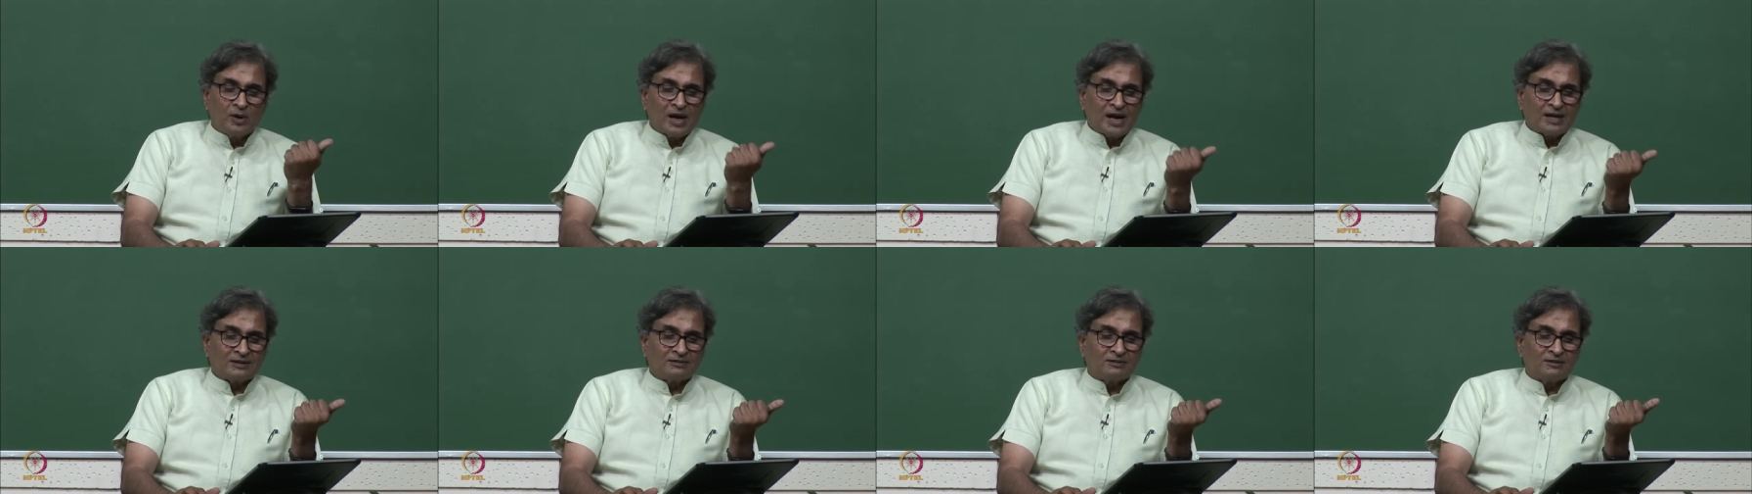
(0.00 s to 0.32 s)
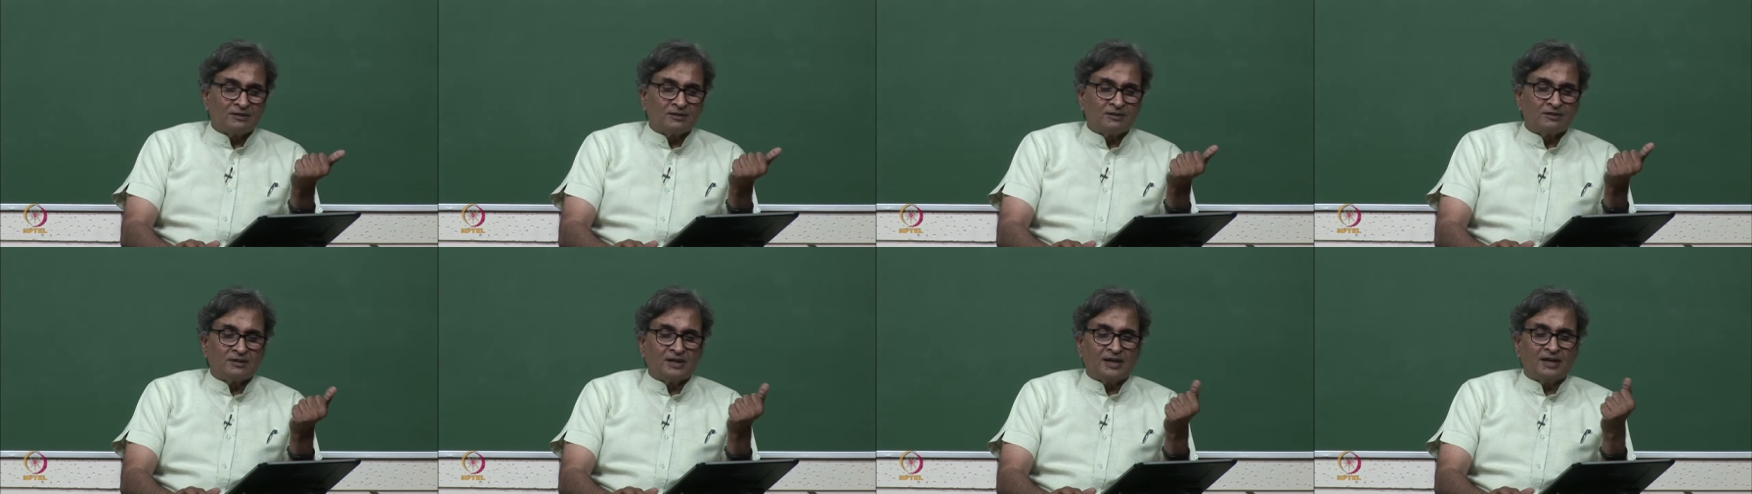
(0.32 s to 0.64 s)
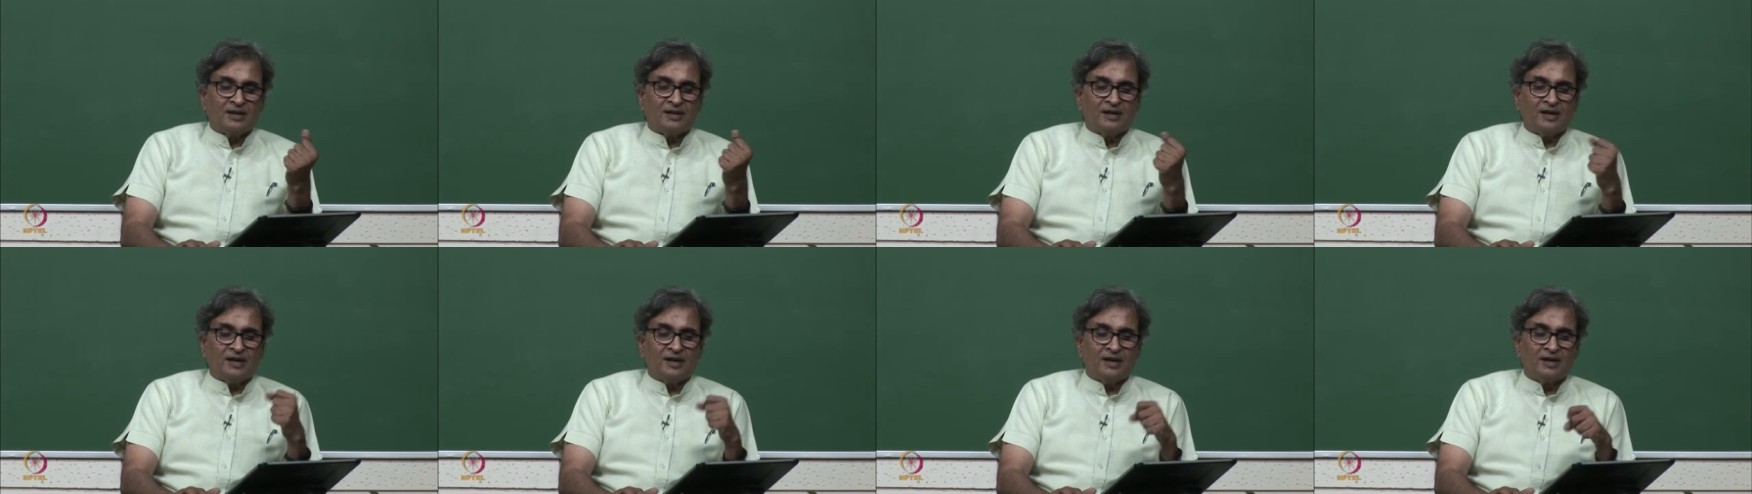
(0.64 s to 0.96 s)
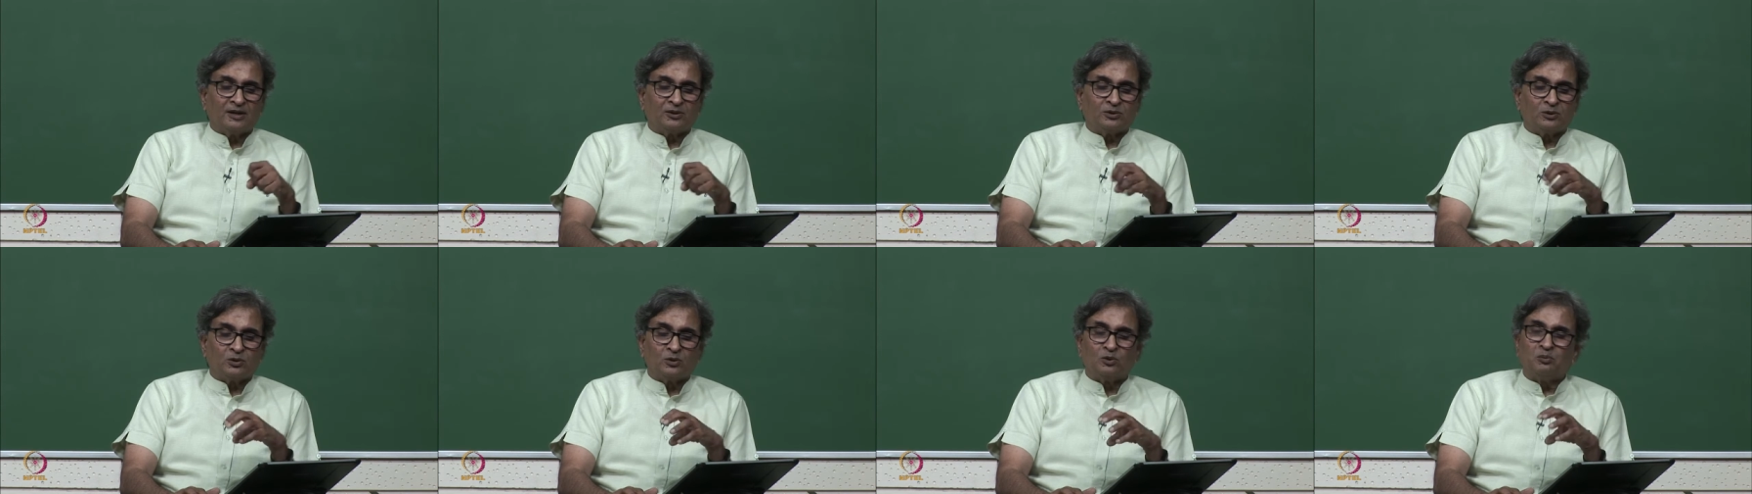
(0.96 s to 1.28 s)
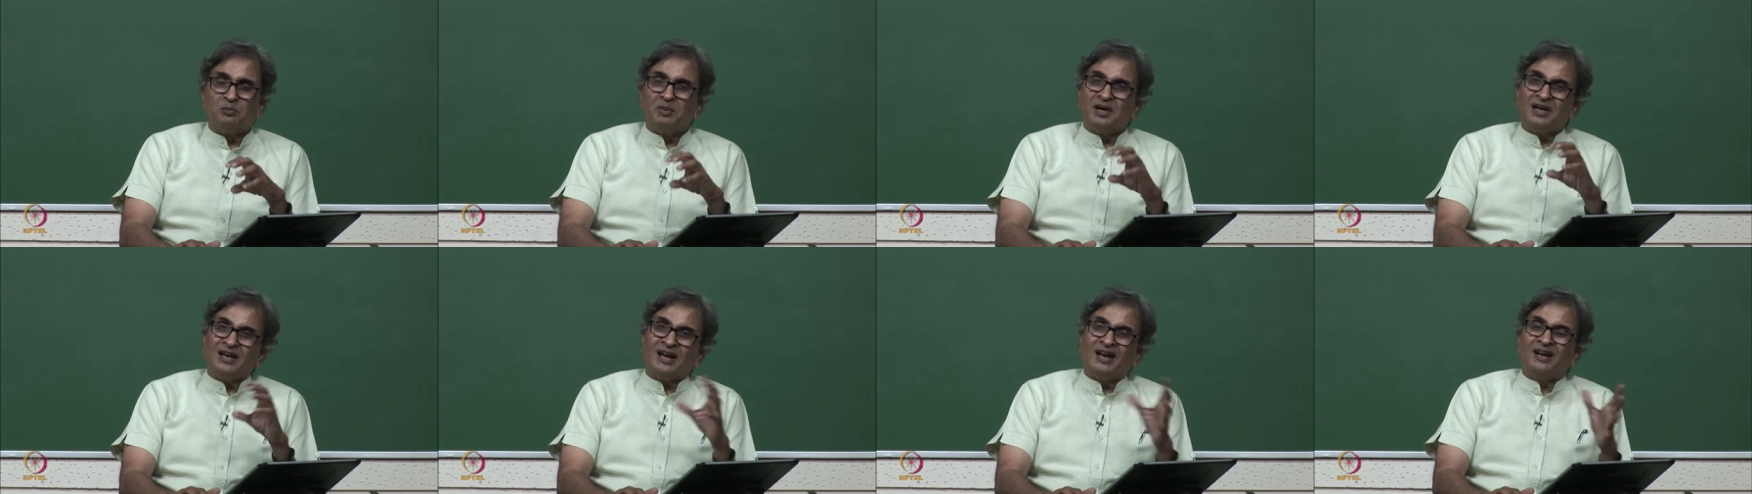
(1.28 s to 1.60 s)
gases and air through
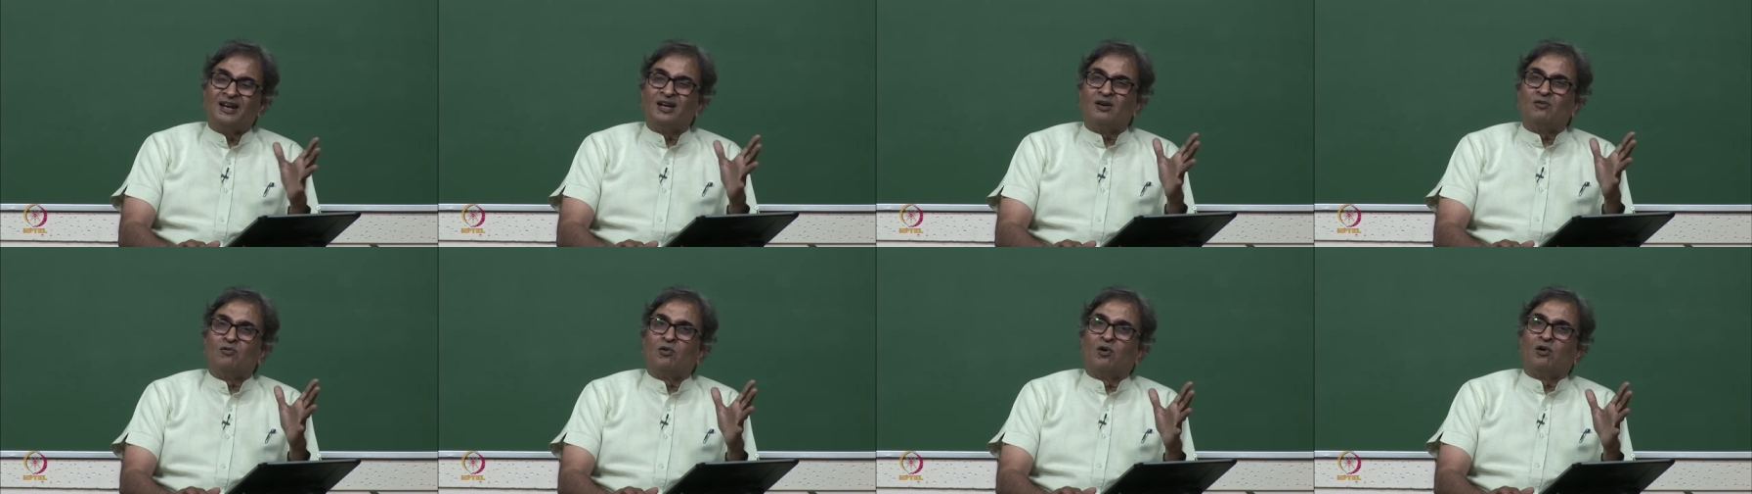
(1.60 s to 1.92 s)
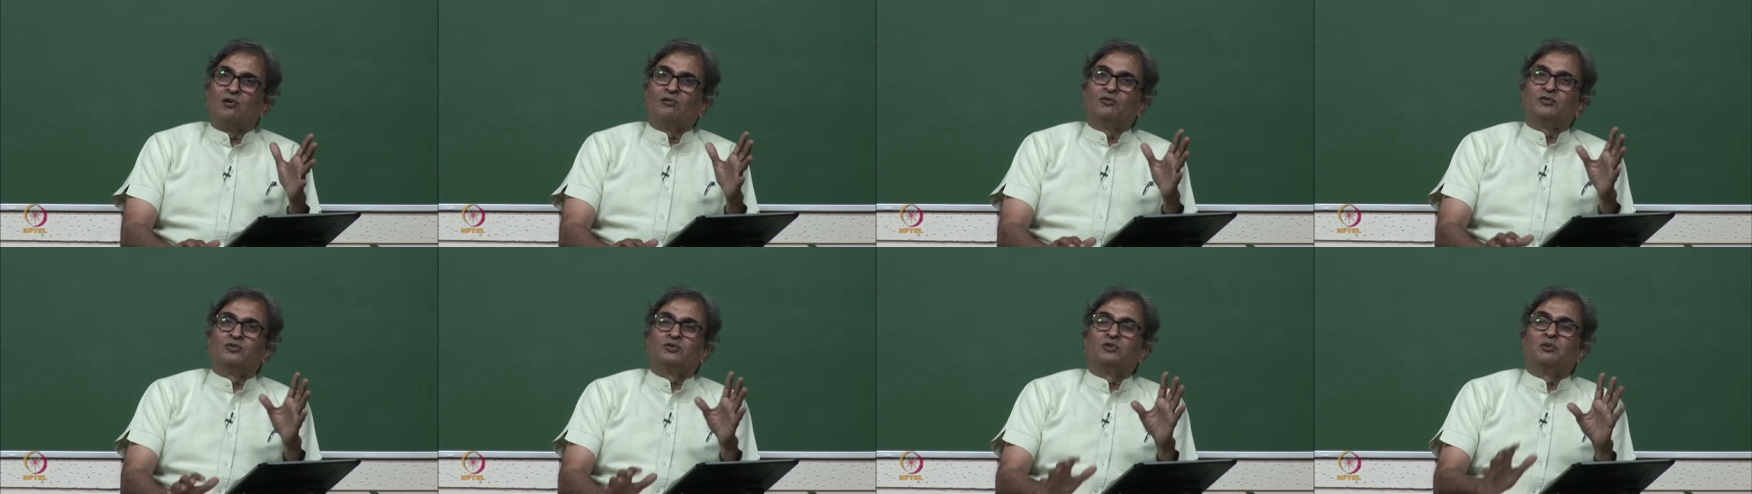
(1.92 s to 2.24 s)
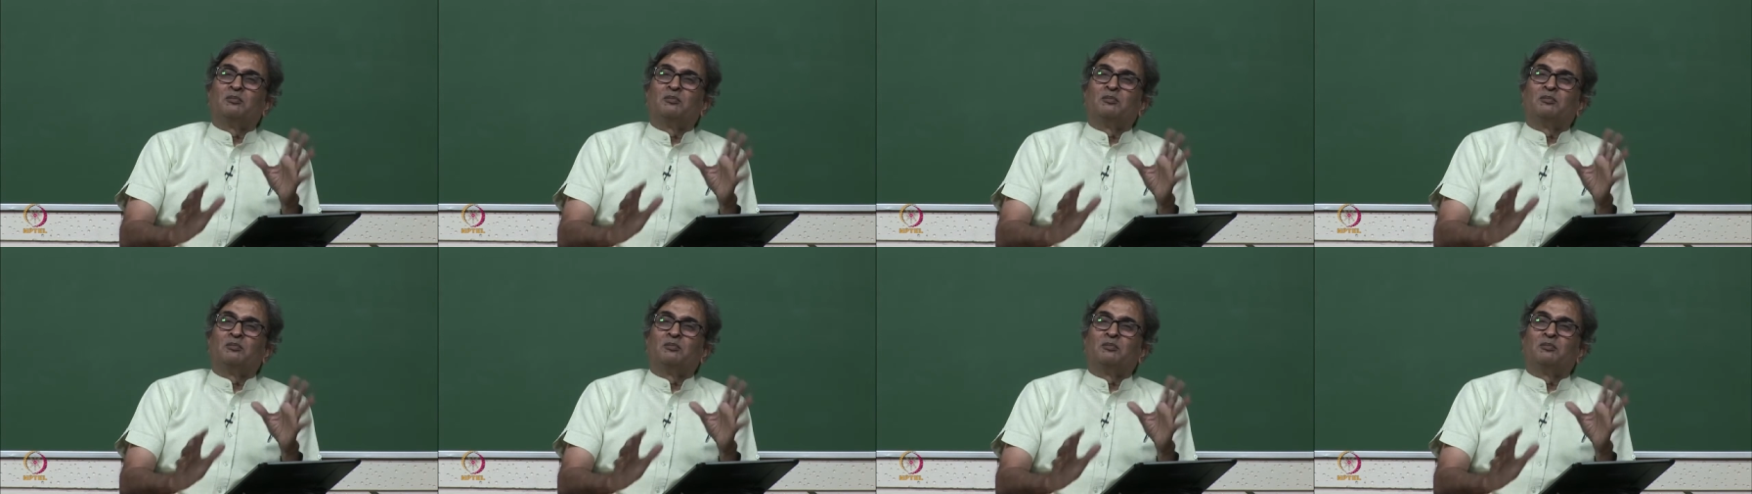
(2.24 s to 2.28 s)
metallic valves.